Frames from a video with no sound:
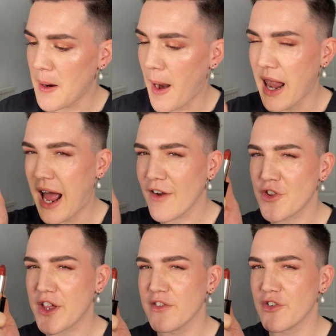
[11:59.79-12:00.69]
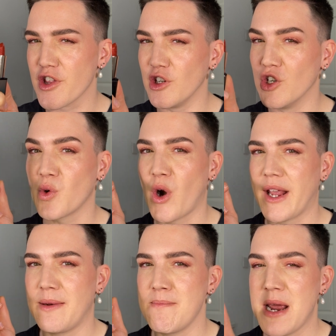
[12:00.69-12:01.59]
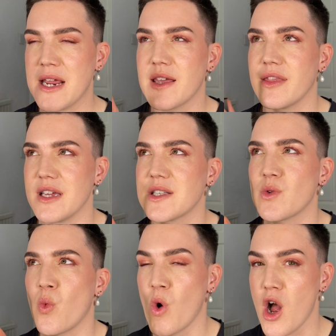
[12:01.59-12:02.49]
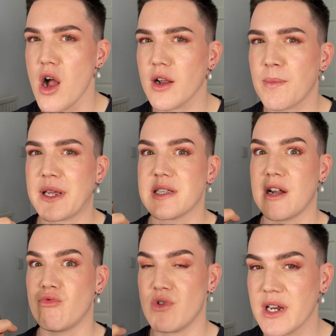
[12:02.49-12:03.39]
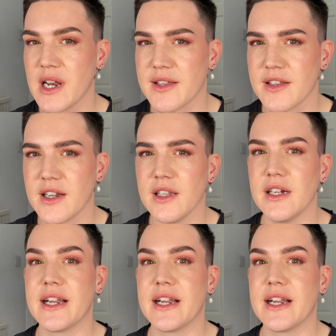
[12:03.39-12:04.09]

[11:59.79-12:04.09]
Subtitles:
I'll have to think of look where I can make this work because I really like the colour.